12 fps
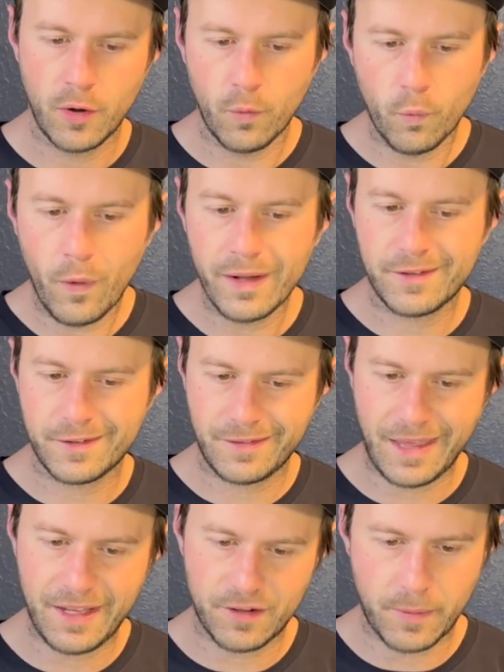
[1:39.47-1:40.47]
what
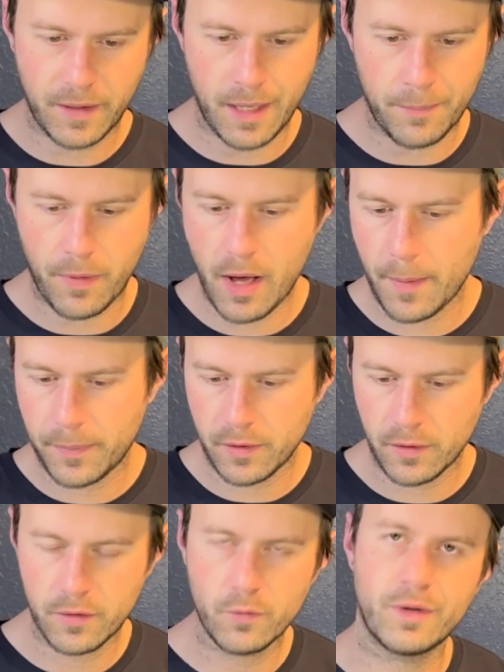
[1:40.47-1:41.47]
states became
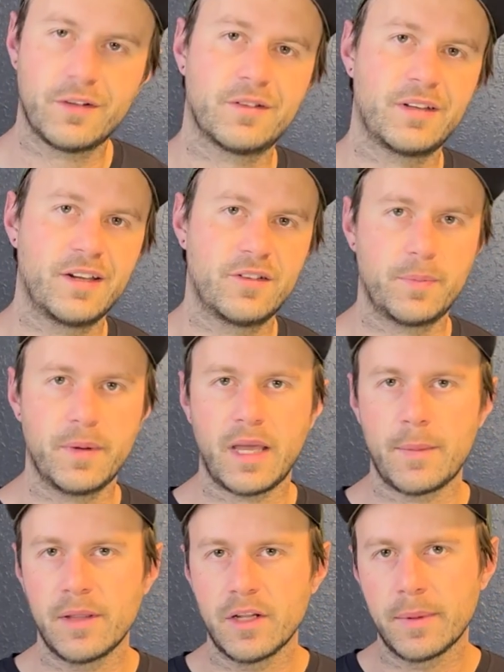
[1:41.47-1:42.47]
popular, what states
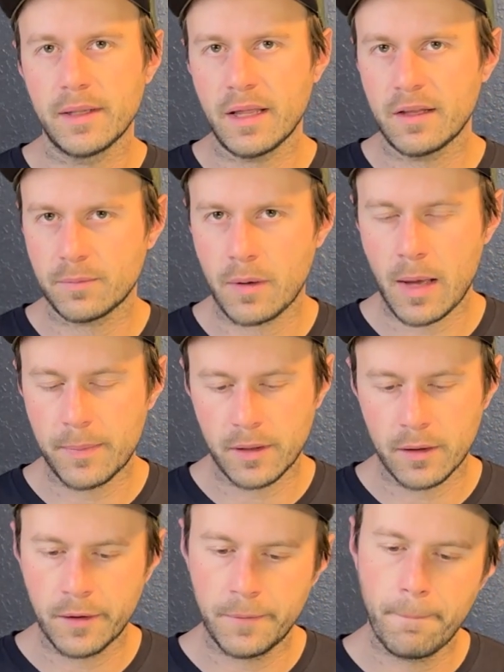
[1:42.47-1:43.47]
became a little bit less
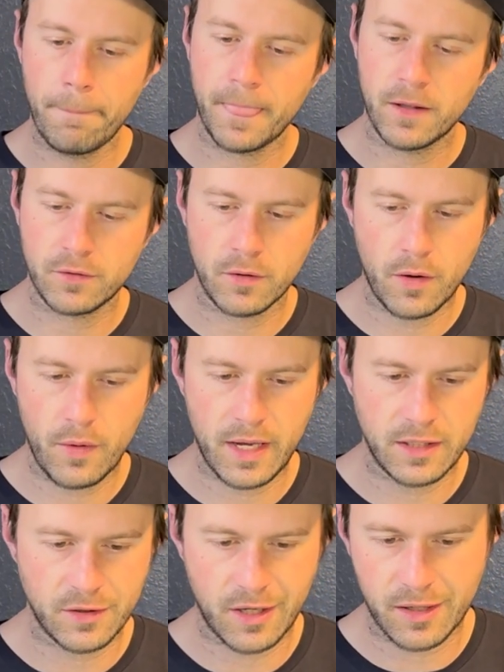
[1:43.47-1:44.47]
popular. So I'll go
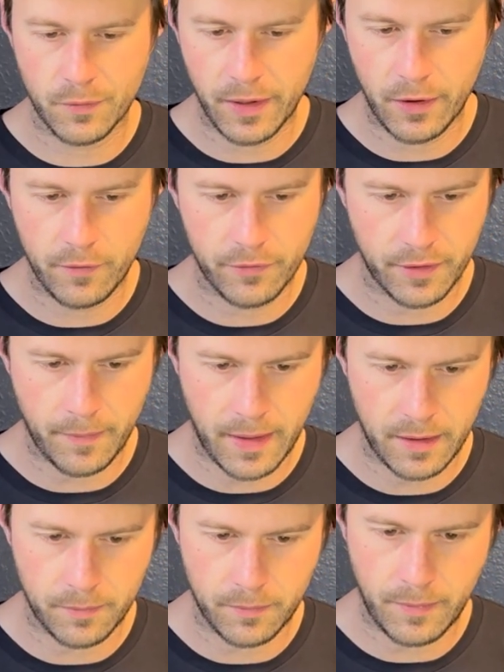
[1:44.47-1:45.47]
ahead and kind of read over the
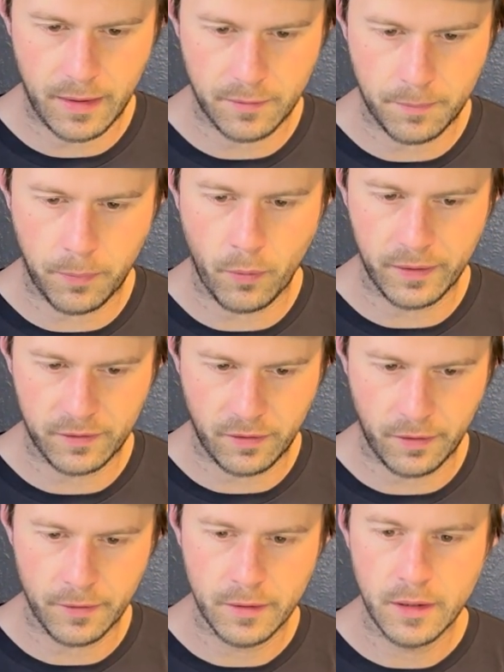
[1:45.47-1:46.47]
main points here.